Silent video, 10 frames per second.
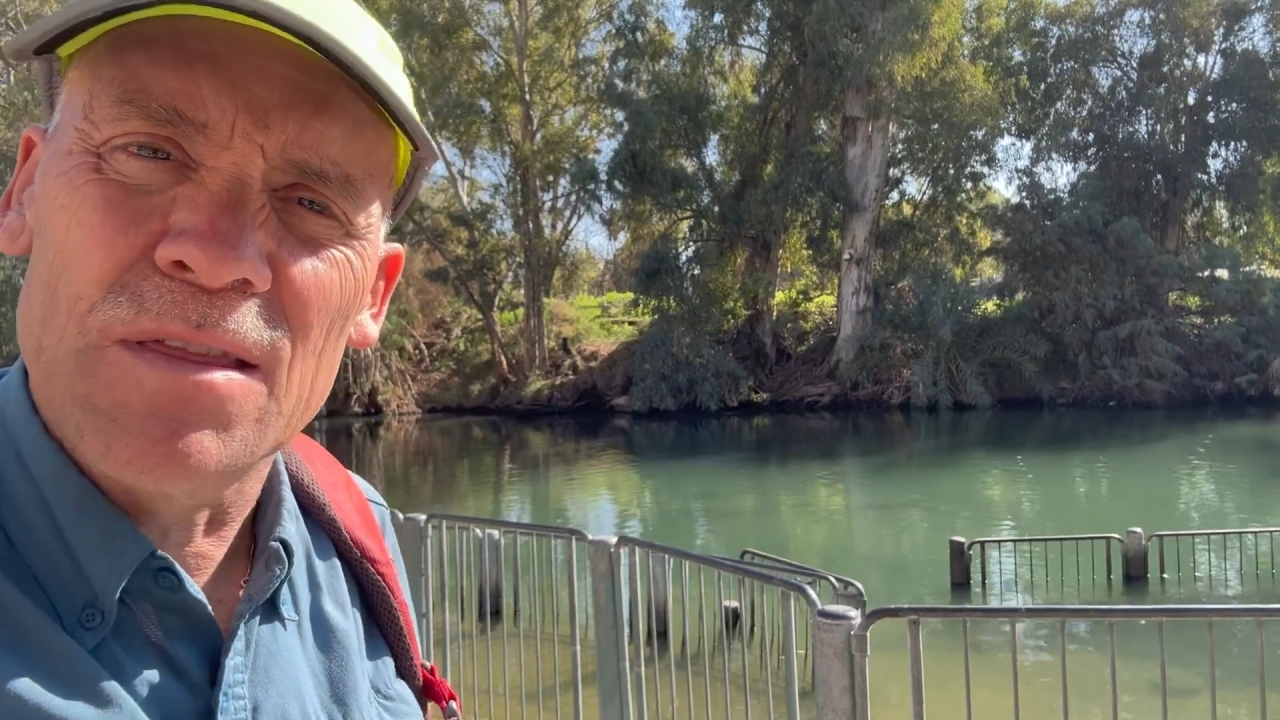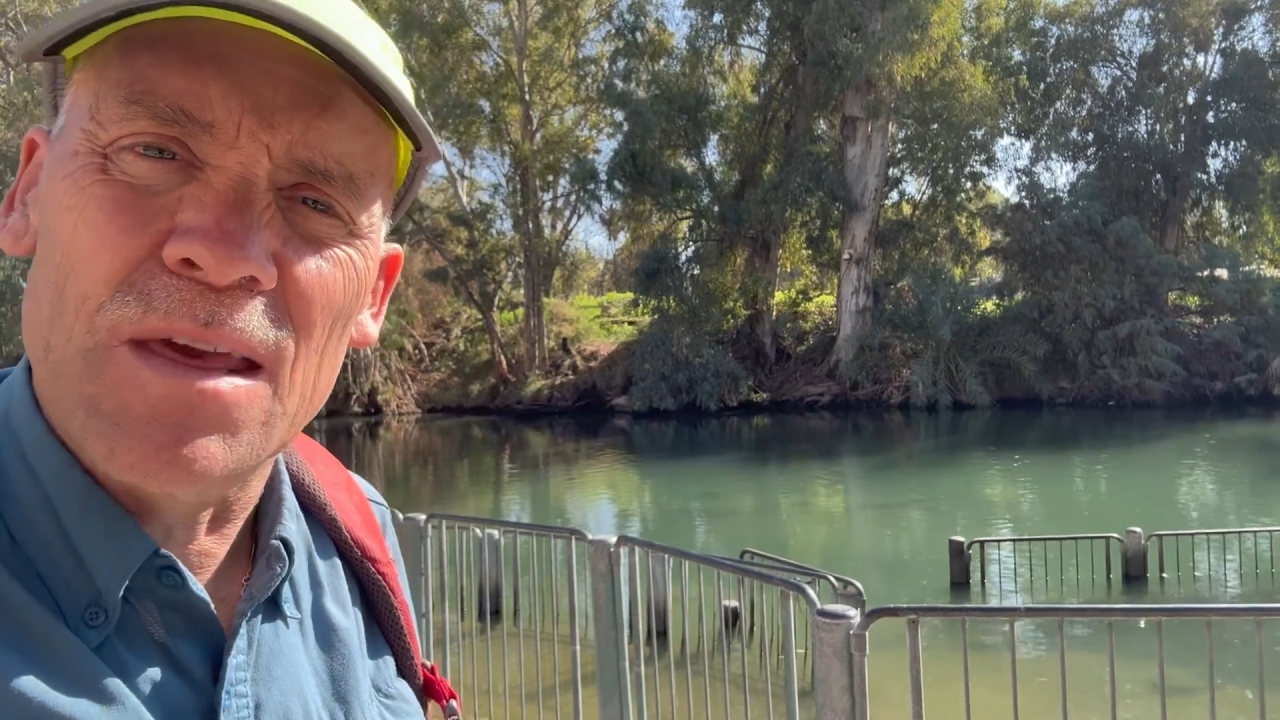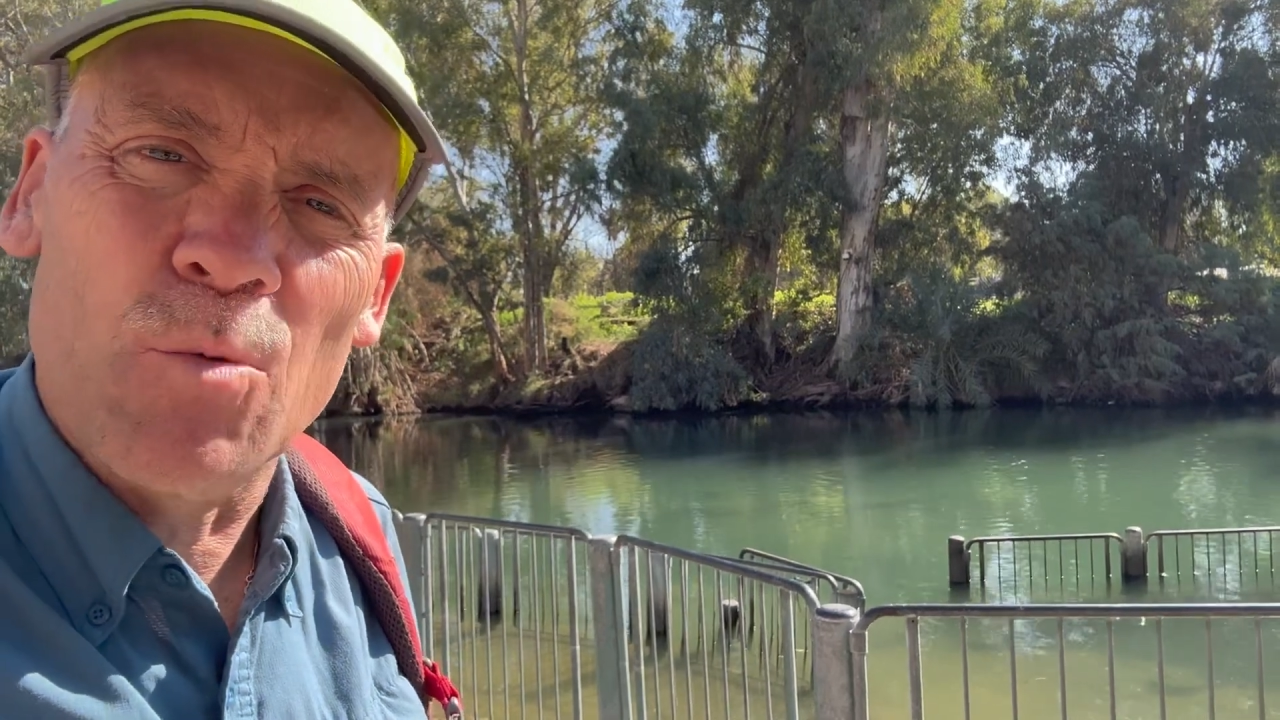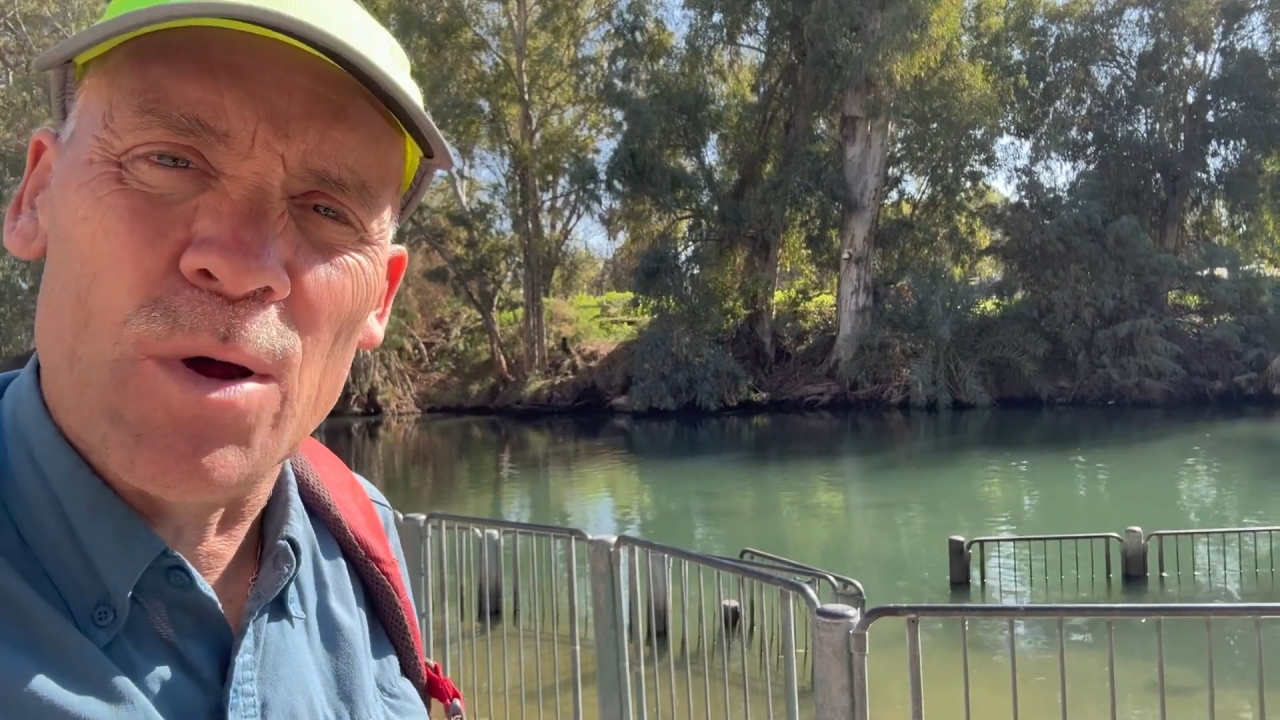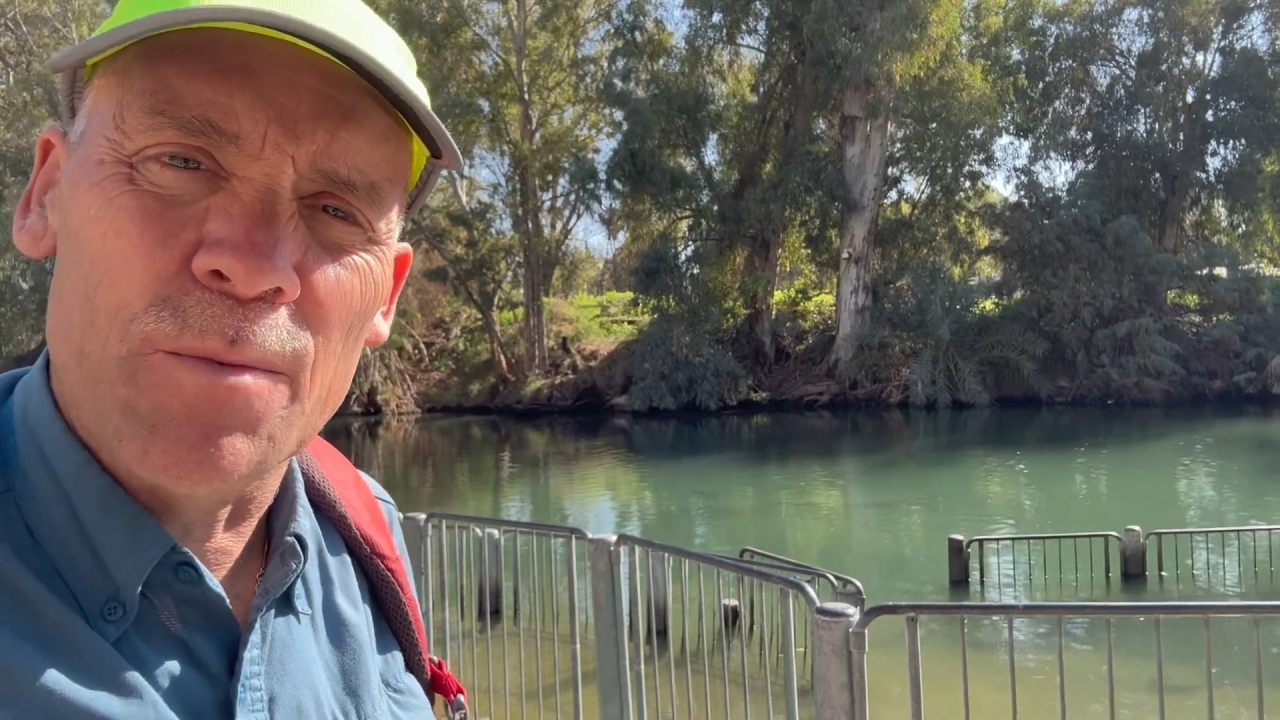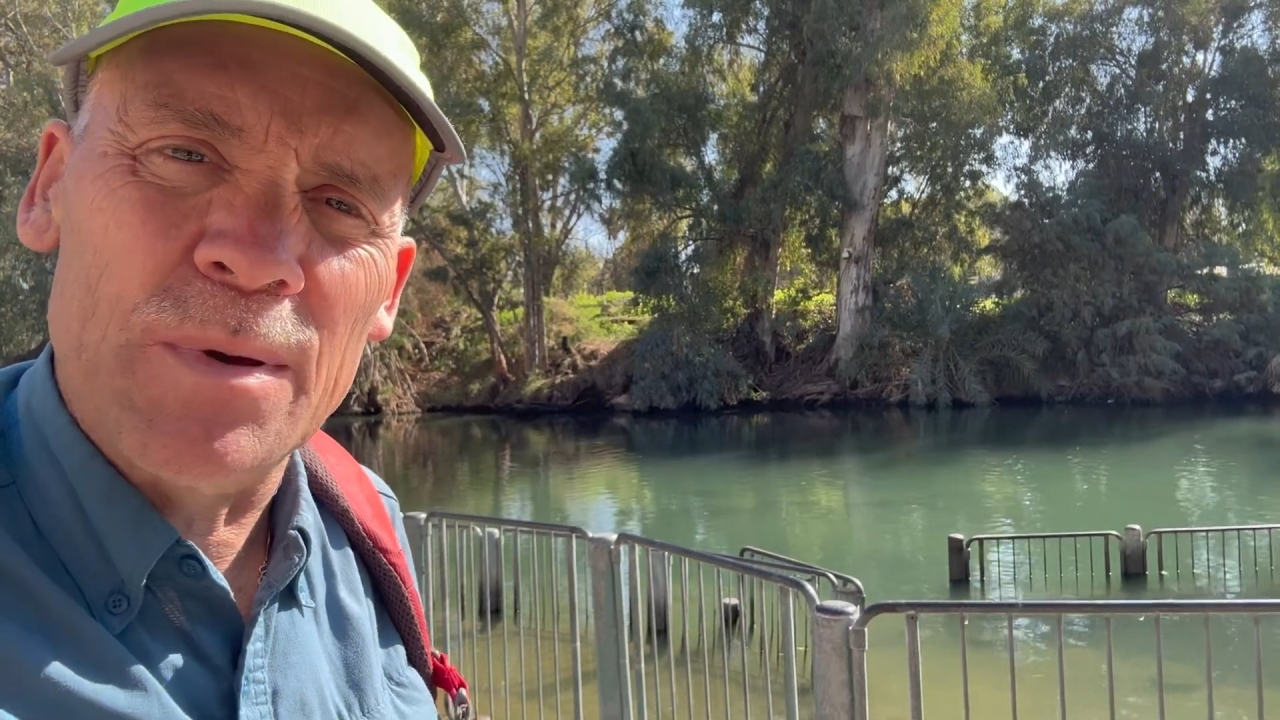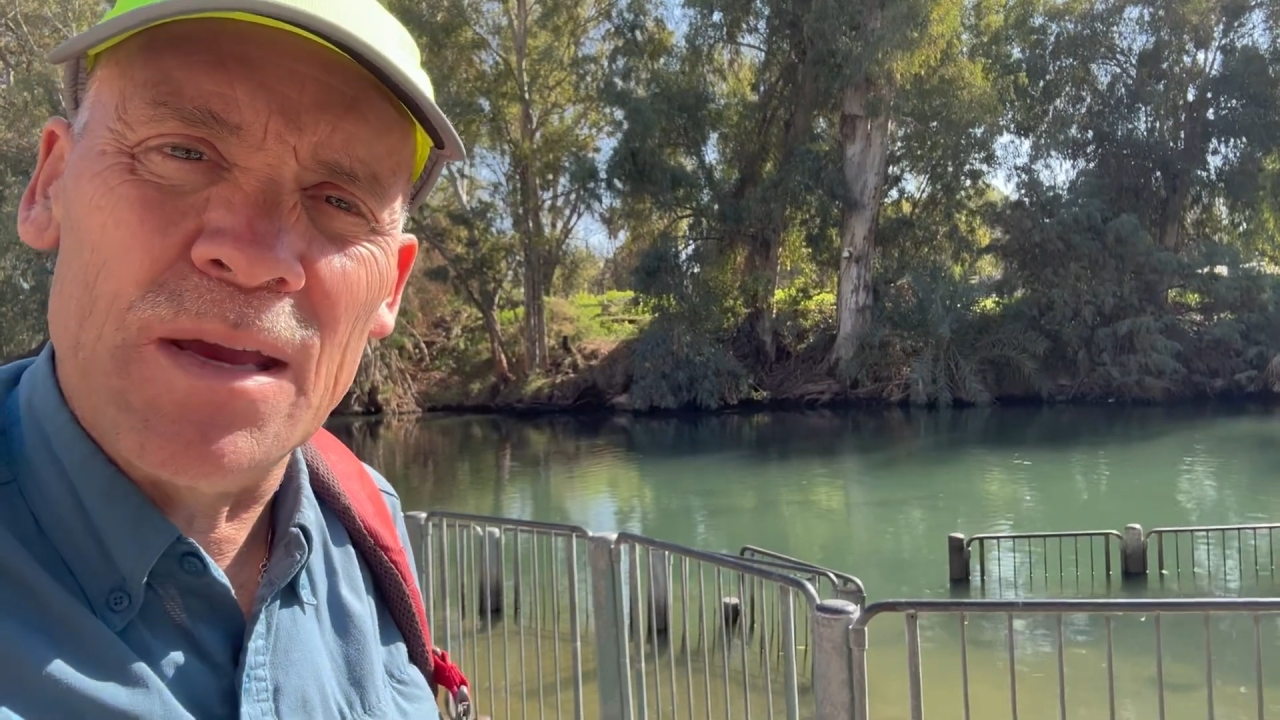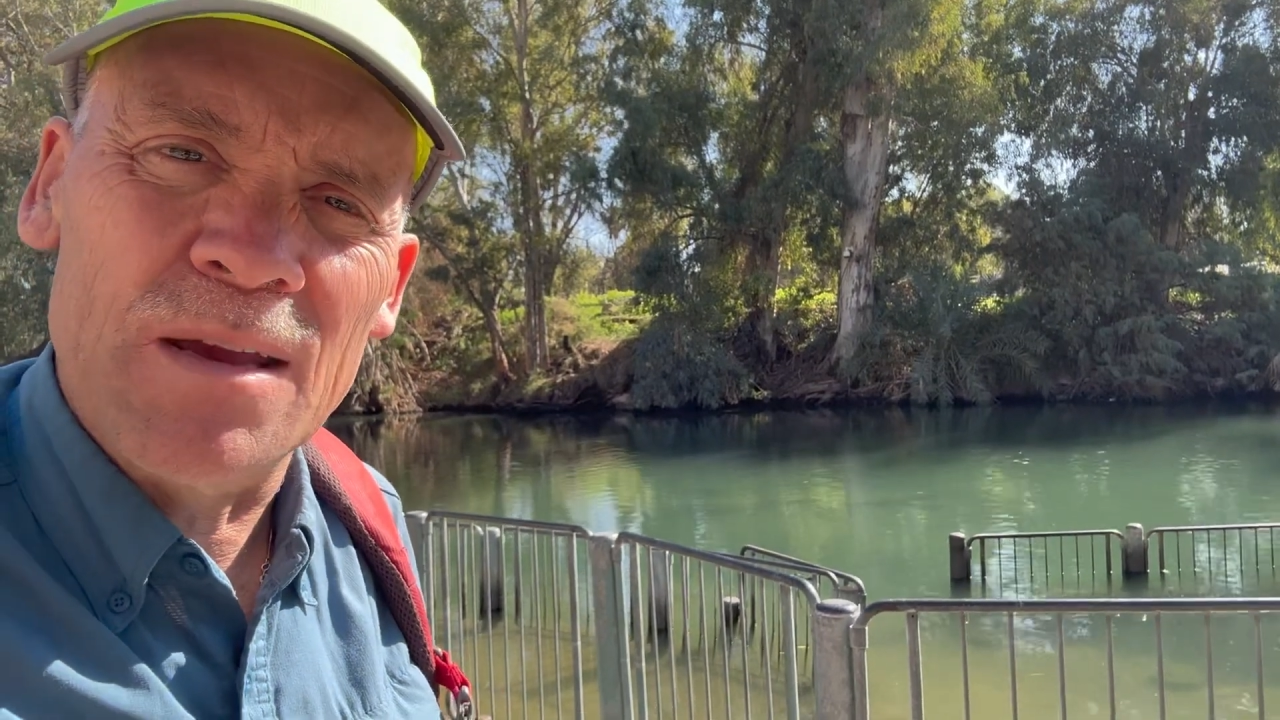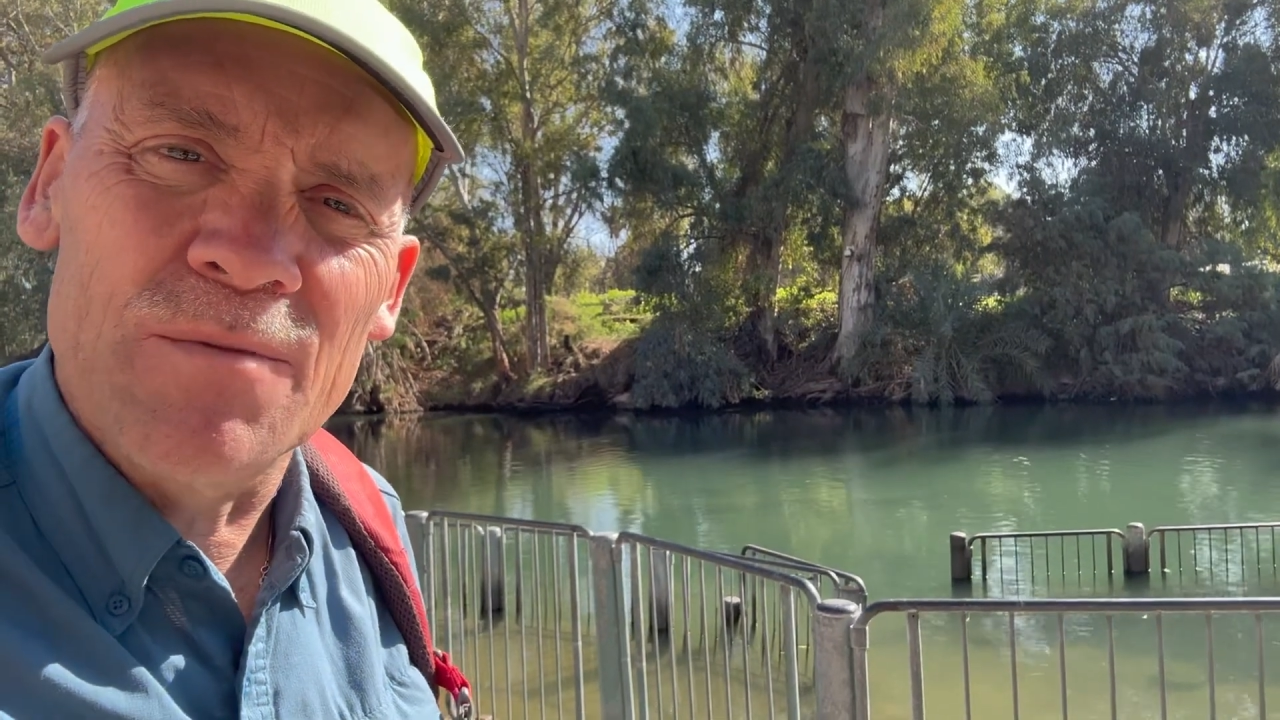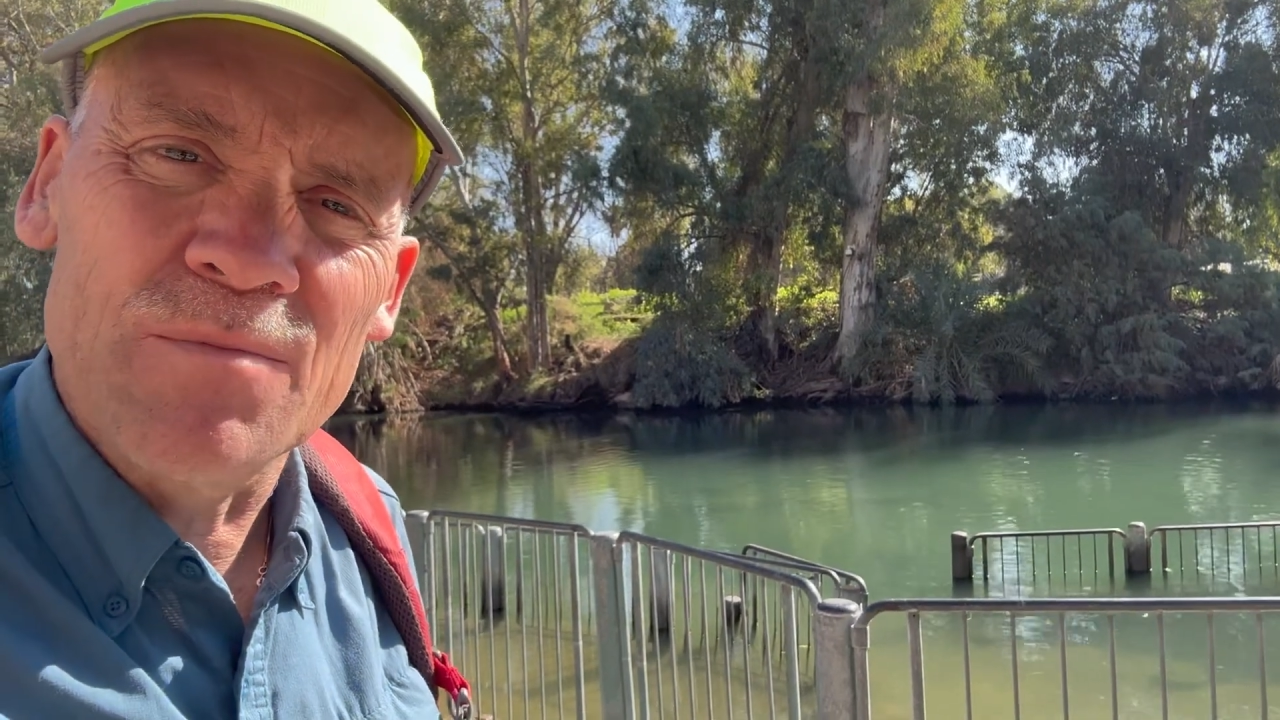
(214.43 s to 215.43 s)
and they want to
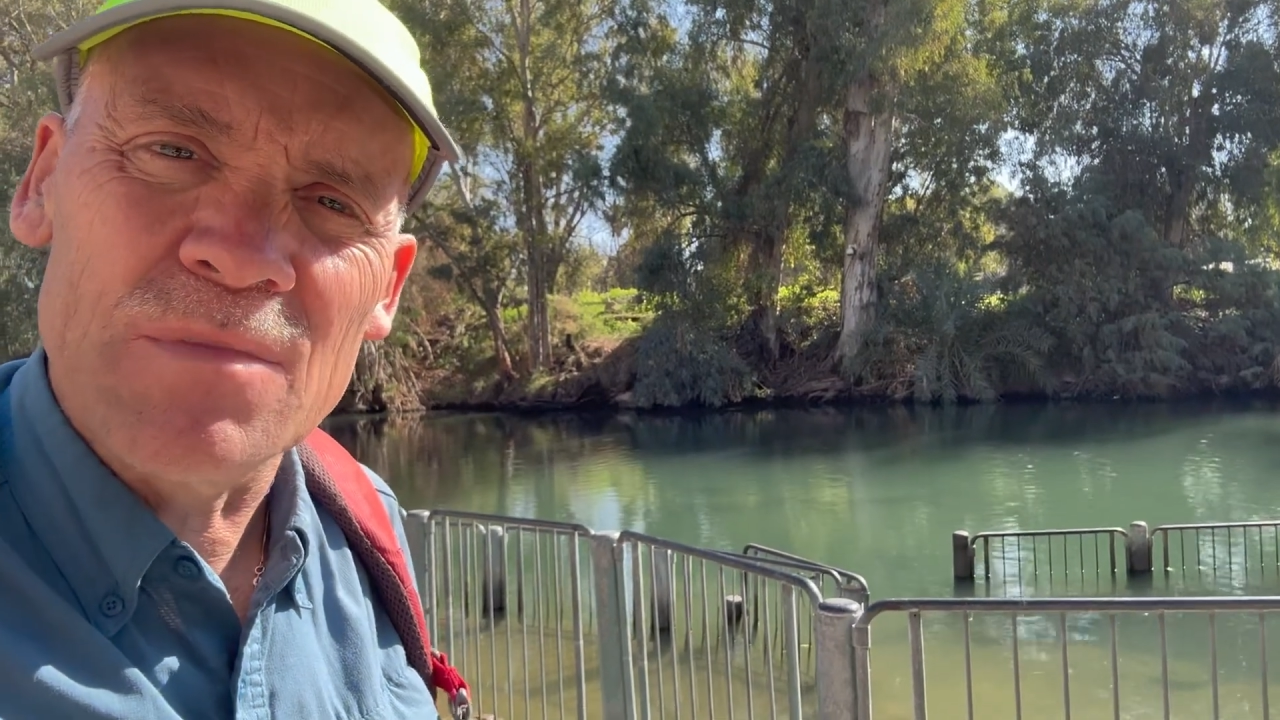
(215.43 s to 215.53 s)
be